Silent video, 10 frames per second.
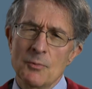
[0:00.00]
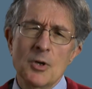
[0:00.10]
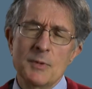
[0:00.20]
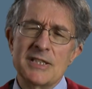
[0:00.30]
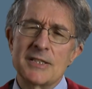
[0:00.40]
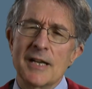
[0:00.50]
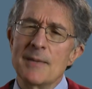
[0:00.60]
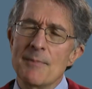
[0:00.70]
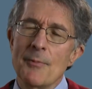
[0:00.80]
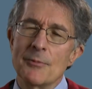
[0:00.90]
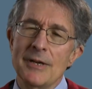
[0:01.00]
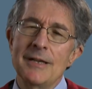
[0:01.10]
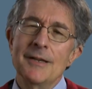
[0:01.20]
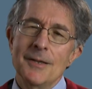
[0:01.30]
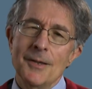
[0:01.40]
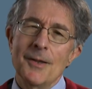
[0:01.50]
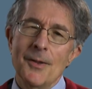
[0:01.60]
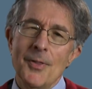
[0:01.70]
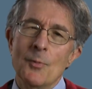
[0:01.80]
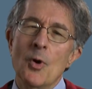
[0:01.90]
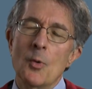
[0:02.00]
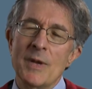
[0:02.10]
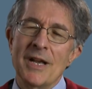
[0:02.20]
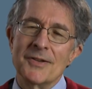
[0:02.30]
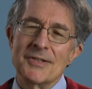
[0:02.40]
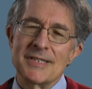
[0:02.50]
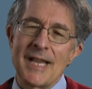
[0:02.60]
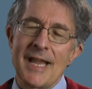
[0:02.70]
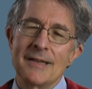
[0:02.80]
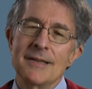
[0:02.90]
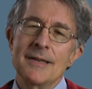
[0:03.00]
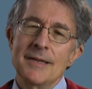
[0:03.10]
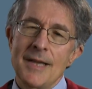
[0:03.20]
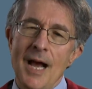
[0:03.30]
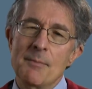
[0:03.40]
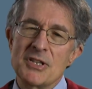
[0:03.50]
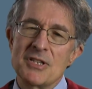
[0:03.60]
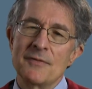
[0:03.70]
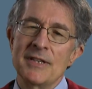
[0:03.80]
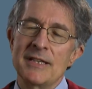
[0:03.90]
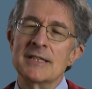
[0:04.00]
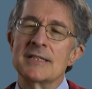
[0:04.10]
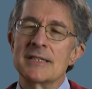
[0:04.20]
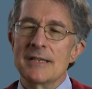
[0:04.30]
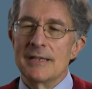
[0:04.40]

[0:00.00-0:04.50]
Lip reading: more we study memory, the more we understand how much of it is